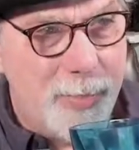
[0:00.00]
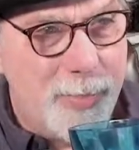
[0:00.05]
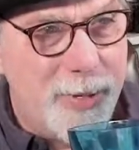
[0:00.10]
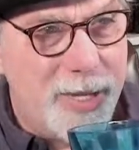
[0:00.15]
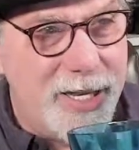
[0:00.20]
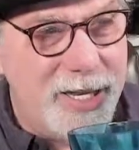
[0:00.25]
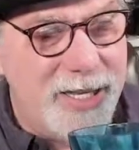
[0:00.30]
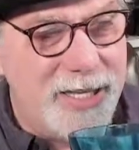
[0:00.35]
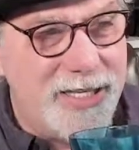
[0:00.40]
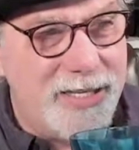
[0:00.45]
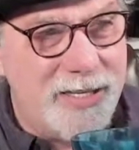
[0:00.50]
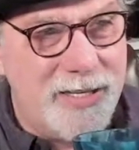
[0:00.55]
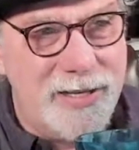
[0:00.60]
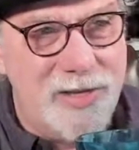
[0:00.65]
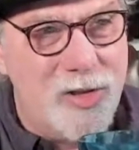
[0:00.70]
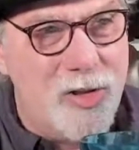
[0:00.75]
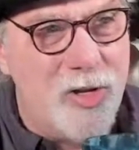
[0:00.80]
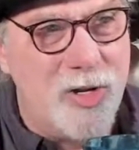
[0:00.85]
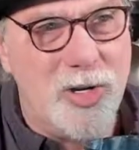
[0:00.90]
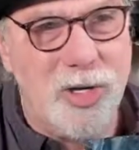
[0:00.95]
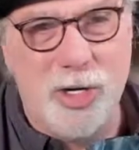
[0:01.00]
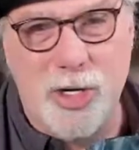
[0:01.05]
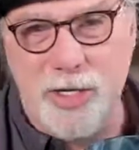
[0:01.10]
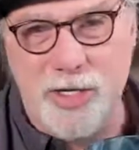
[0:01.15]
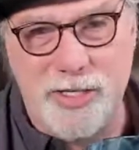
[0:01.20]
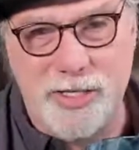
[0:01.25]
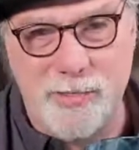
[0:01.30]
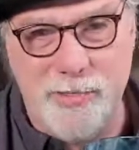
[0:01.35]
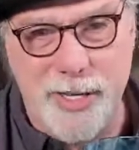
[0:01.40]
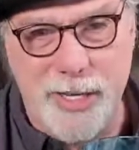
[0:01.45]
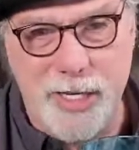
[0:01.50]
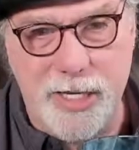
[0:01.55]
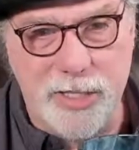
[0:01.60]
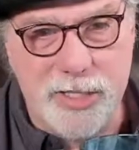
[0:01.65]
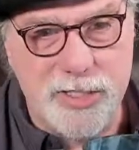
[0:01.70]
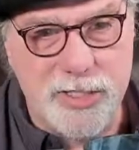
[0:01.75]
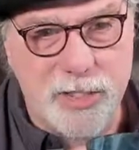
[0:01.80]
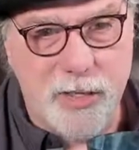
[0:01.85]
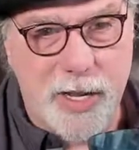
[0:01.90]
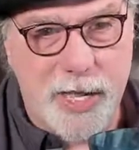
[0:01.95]
but it didn't look good to me,
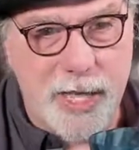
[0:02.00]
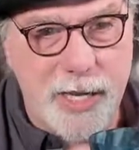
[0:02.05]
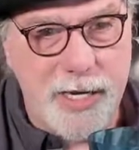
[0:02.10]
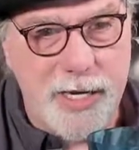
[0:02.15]
so I